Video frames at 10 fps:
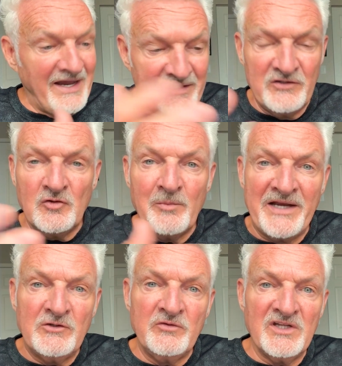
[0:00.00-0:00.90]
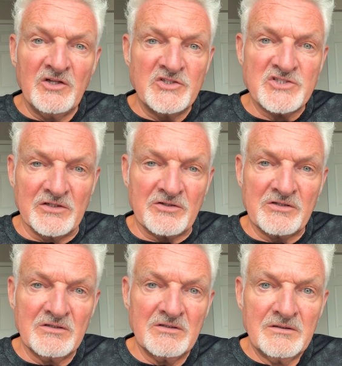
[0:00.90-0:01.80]
I didn't do my due
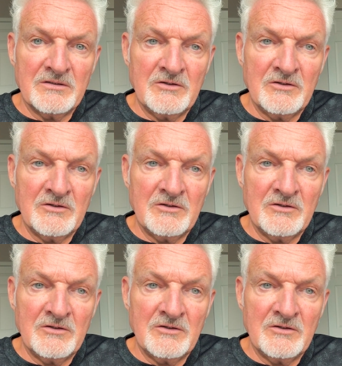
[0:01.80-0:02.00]
diligence.